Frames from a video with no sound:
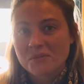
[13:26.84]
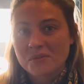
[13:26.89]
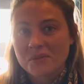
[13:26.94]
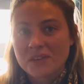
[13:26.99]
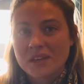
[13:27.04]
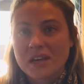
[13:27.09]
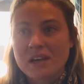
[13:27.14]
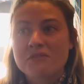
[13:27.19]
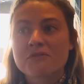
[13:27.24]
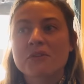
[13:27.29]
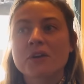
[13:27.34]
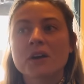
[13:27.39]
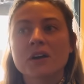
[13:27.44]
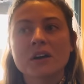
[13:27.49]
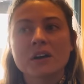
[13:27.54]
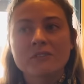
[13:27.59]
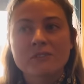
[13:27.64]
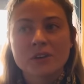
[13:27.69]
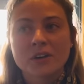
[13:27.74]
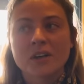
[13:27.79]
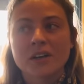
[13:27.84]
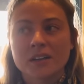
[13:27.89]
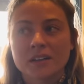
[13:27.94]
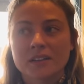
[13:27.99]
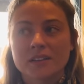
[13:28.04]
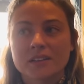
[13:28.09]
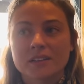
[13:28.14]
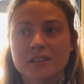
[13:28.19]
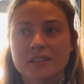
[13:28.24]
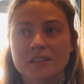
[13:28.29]
thing for a
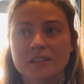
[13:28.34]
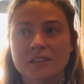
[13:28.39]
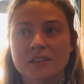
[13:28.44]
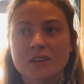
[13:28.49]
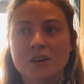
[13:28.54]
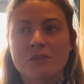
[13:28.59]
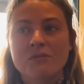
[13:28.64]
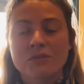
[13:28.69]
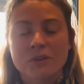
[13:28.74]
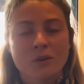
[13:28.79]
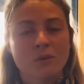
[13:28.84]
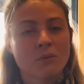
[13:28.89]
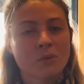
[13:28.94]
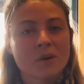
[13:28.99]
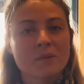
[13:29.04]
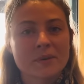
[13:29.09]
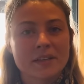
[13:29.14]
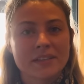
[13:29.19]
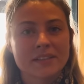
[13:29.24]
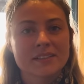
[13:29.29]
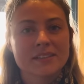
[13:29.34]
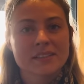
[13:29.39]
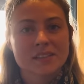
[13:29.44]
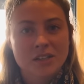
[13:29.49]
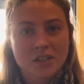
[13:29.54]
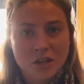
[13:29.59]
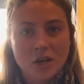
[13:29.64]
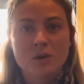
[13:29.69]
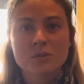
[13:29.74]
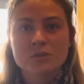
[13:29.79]
woman, to
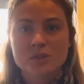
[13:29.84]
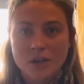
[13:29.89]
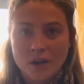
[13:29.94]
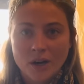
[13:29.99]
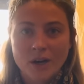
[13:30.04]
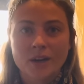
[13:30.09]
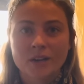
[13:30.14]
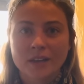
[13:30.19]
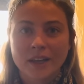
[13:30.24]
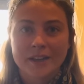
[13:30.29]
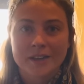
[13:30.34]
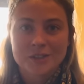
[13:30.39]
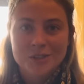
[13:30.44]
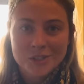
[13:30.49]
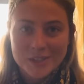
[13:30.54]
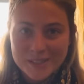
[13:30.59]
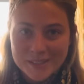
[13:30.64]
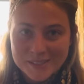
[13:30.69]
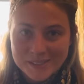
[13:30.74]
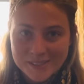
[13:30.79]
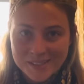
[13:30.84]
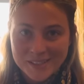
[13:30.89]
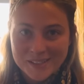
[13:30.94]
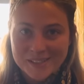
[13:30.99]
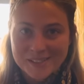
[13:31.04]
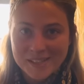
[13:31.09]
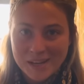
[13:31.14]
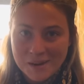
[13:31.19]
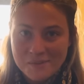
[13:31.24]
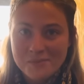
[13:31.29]
go to her. Like, she is the
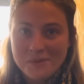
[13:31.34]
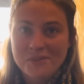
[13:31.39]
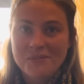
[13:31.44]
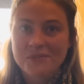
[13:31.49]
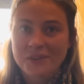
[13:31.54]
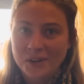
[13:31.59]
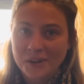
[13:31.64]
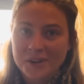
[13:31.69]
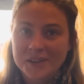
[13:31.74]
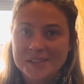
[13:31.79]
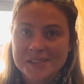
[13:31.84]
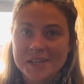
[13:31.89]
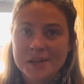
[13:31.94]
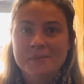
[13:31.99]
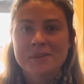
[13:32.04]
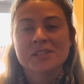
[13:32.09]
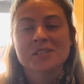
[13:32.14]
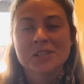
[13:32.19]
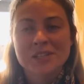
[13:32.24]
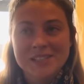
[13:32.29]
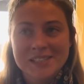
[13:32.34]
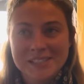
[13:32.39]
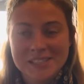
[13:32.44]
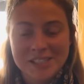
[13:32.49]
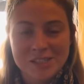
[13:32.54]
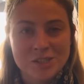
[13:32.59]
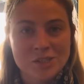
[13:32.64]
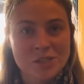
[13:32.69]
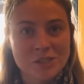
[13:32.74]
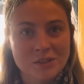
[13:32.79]
example for us. I mean, Jesus
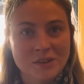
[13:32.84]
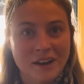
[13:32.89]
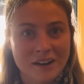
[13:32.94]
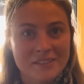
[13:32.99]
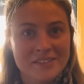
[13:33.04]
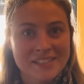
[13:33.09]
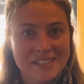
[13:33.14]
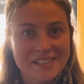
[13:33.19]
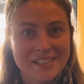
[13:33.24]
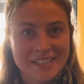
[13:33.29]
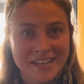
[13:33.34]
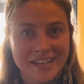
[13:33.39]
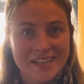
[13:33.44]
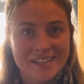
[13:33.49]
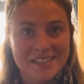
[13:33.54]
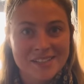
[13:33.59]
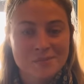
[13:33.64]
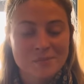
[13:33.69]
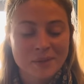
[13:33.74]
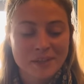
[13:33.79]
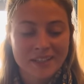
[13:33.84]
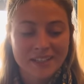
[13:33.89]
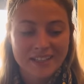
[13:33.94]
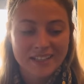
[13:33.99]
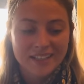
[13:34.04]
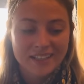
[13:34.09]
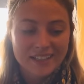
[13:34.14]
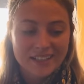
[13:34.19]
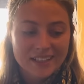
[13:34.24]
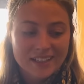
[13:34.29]
is too, obviously, yes, but
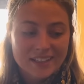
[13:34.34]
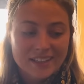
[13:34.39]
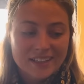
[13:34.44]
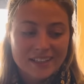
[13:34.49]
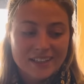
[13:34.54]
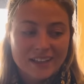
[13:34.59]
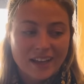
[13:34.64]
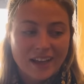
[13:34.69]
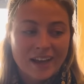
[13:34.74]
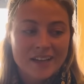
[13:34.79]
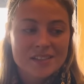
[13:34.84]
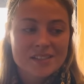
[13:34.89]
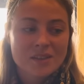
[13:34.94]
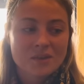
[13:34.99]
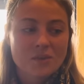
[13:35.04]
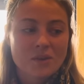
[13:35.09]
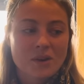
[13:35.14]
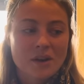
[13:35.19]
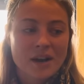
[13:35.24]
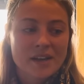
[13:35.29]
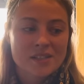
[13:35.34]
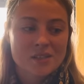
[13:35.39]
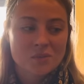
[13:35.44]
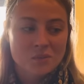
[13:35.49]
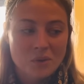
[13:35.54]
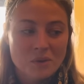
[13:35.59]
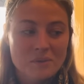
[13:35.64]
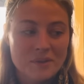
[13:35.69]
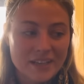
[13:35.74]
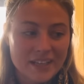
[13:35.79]
as a
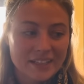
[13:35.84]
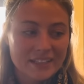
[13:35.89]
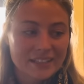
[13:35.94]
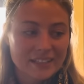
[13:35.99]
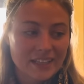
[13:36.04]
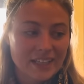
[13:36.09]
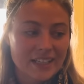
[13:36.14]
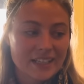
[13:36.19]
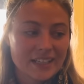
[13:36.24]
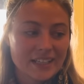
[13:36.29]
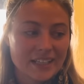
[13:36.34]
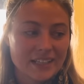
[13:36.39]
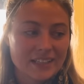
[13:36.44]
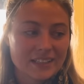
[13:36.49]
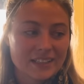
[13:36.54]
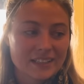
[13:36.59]
woman and a lady,